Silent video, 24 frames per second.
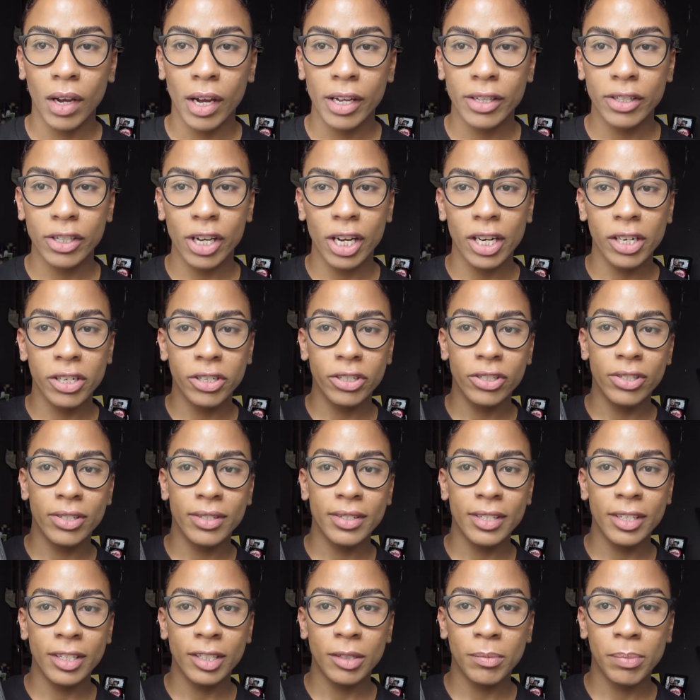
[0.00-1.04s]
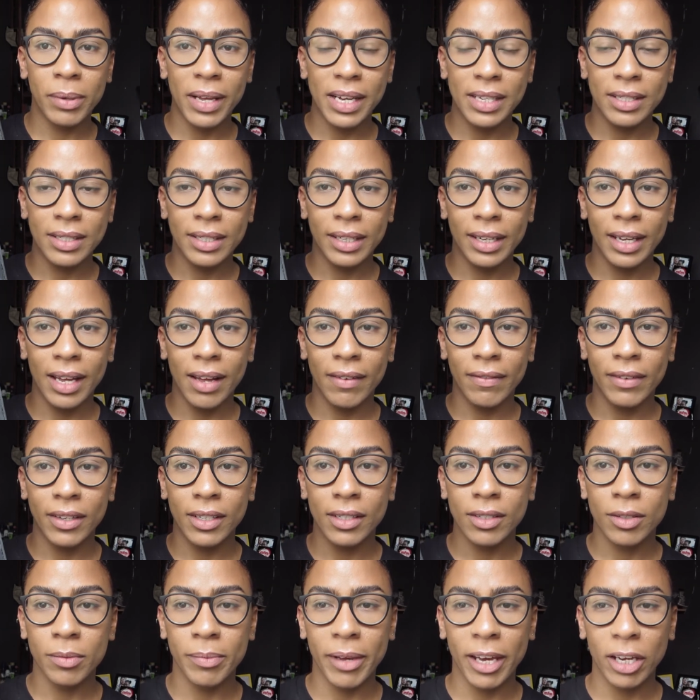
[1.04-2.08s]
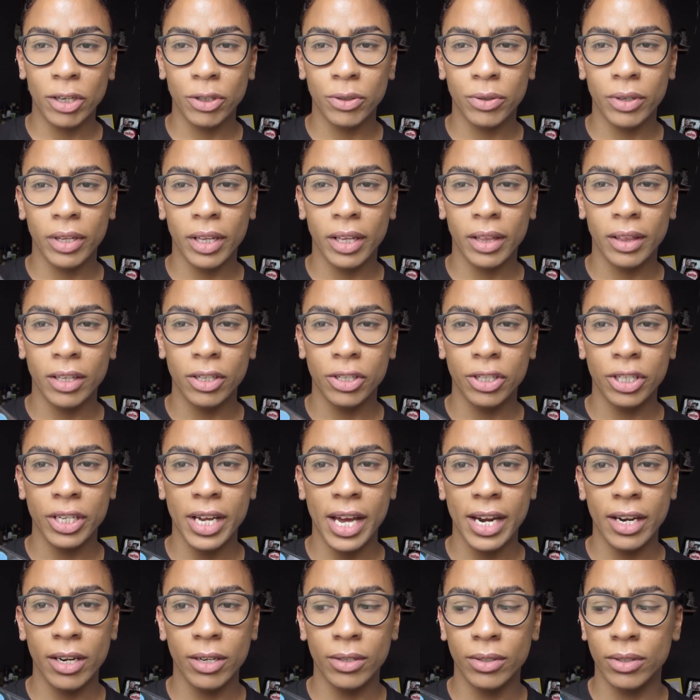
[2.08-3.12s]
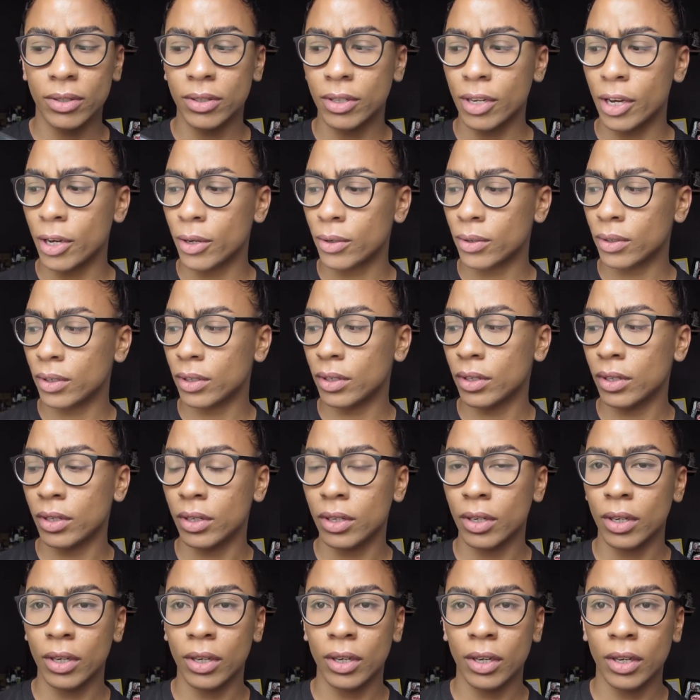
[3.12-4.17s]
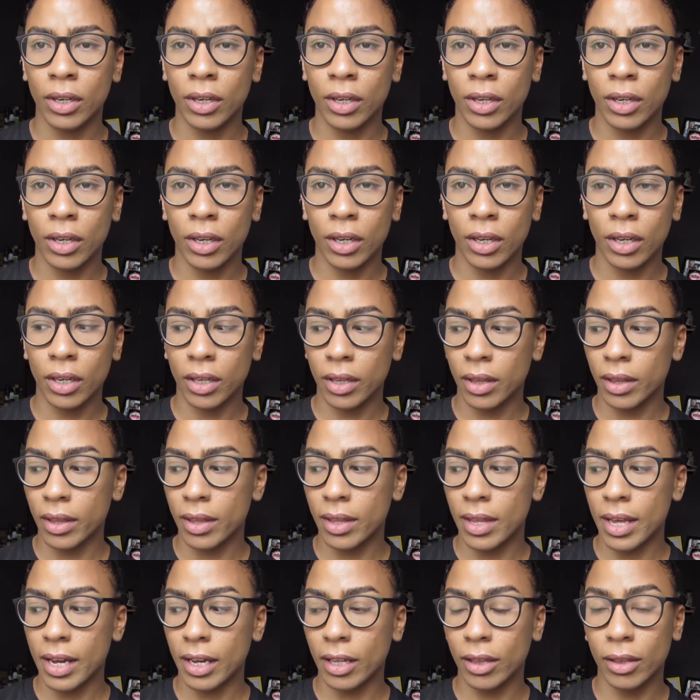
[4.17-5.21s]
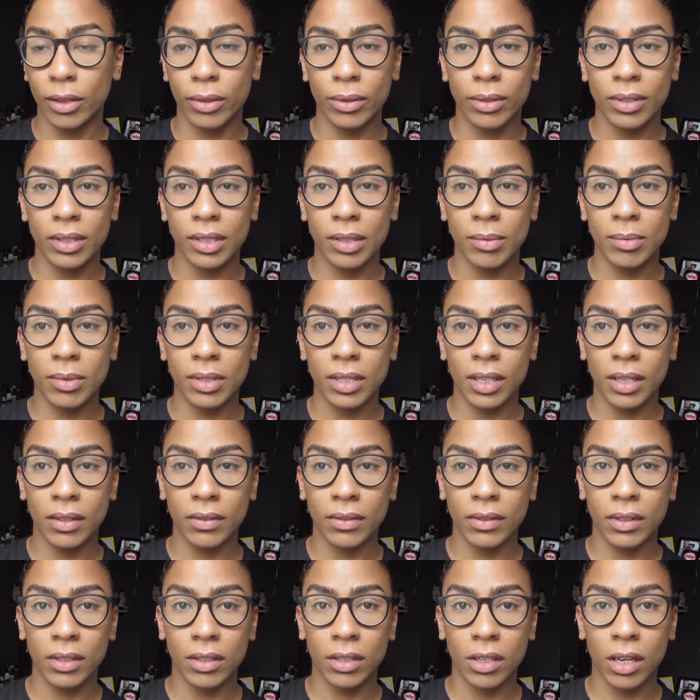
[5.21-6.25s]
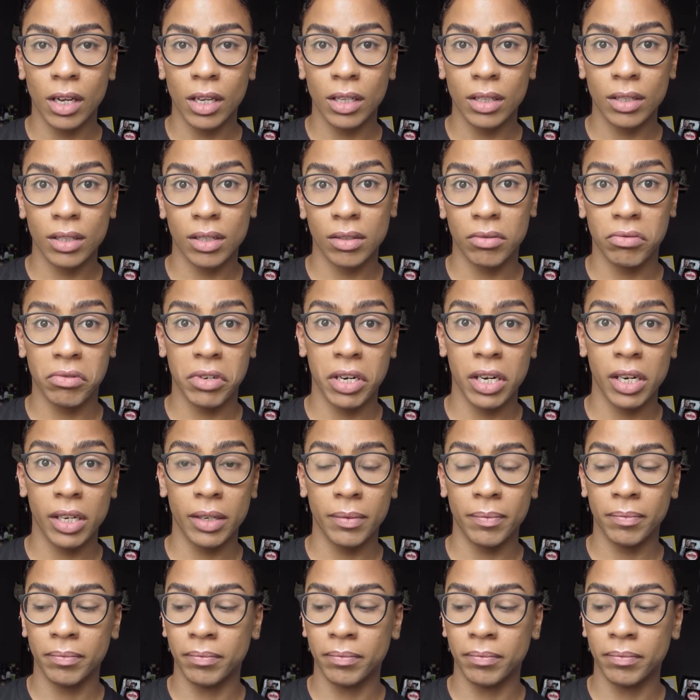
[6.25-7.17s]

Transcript: It's got a little sealed plastic cover to make sure that the shadows don't like lose themselves to dance, really.